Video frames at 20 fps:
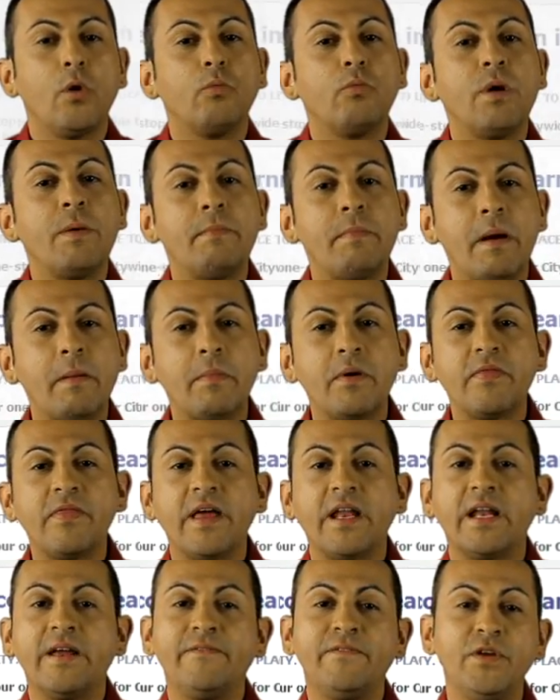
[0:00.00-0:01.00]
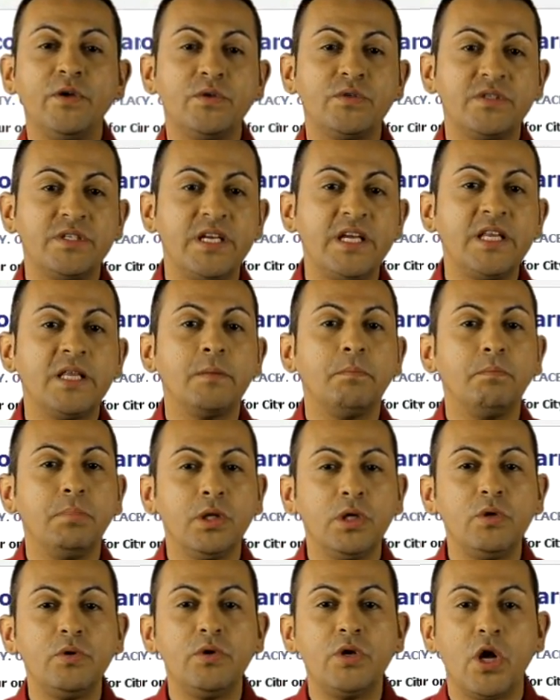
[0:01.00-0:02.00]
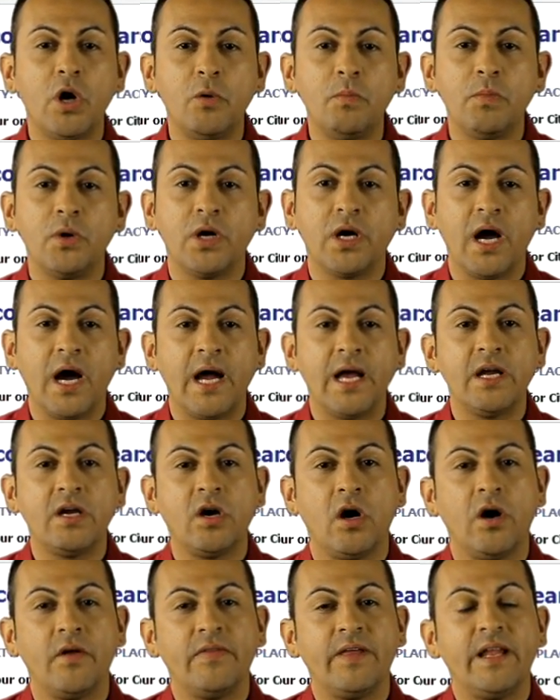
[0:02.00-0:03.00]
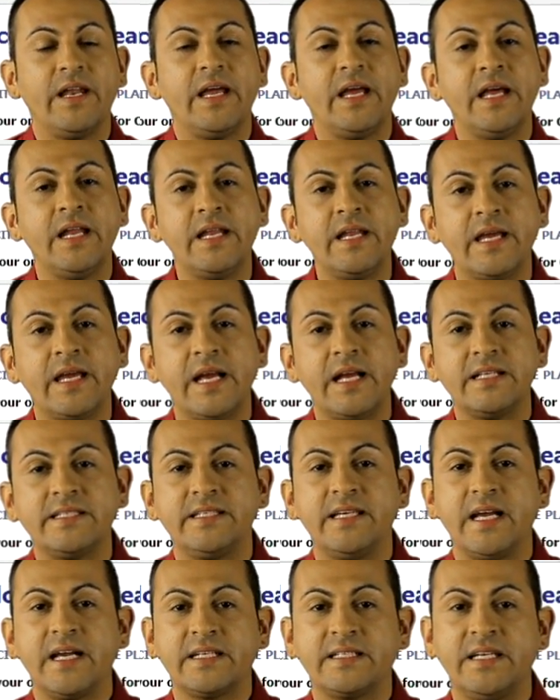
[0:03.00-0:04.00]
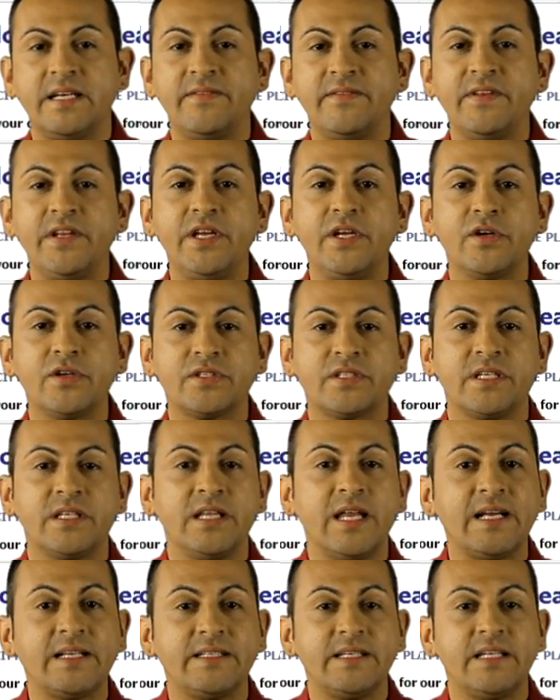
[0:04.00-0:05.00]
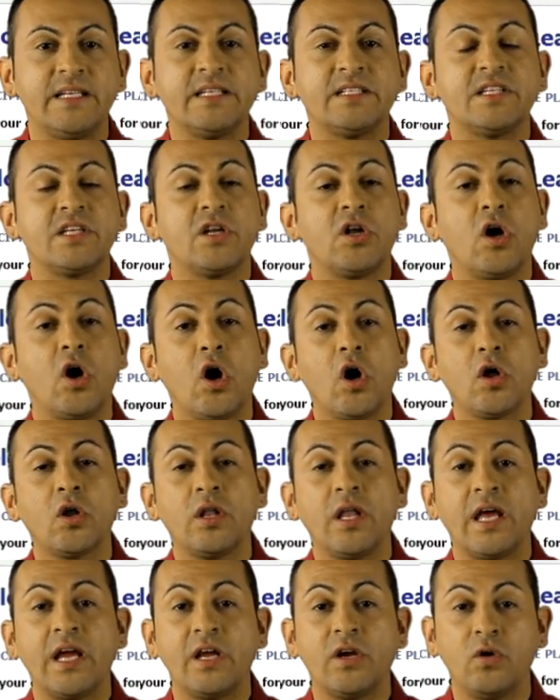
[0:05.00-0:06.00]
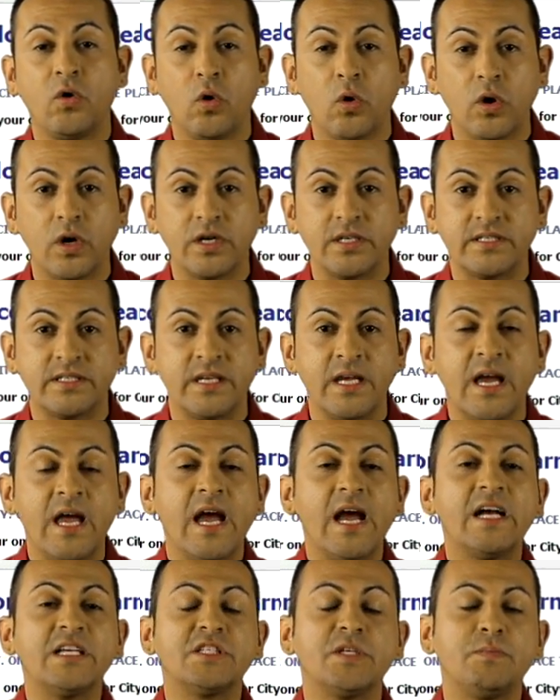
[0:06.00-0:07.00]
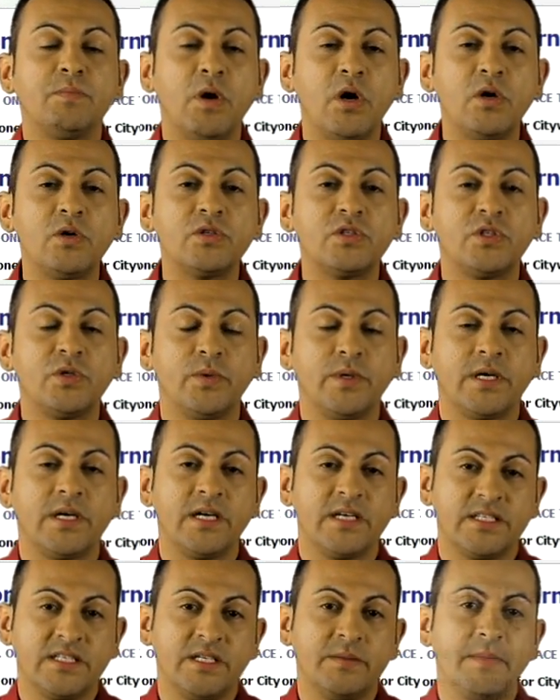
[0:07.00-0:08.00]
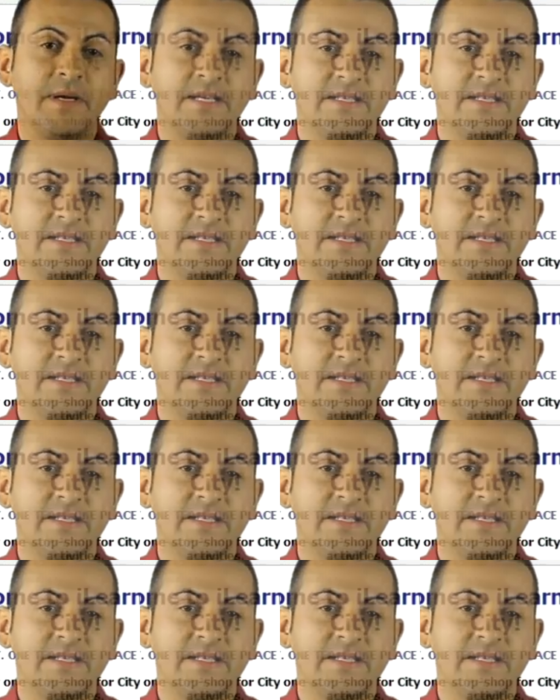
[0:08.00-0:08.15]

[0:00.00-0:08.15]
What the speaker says: Remember that if you see the blue notebook icon that indicates the activity you're selecting is an online course as opposed to a custom